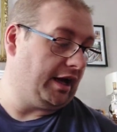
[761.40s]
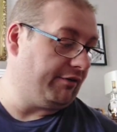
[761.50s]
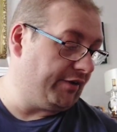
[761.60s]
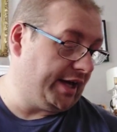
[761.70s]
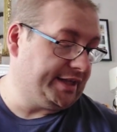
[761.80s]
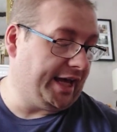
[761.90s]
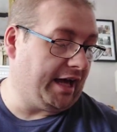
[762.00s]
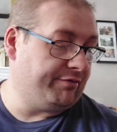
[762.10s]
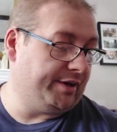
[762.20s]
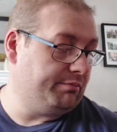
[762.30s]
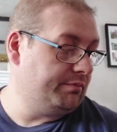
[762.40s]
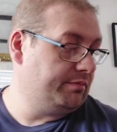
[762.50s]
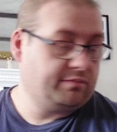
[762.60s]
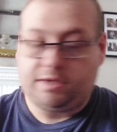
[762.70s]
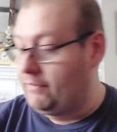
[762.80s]
that I finally have him,
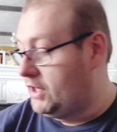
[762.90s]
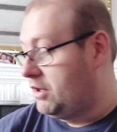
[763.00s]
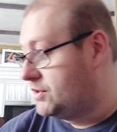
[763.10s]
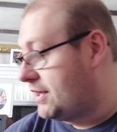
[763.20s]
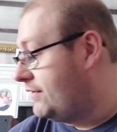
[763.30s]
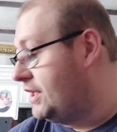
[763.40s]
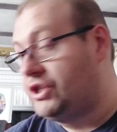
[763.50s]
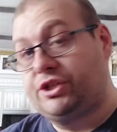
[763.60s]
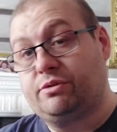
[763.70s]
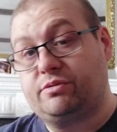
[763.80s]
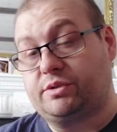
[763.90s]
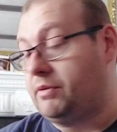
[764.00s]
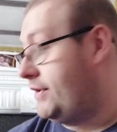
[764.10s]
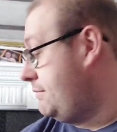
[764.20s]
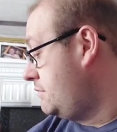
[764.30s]
even though I was having issues
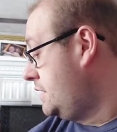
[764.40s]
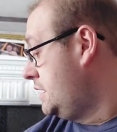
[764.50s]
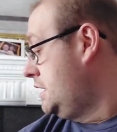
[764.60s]
with him.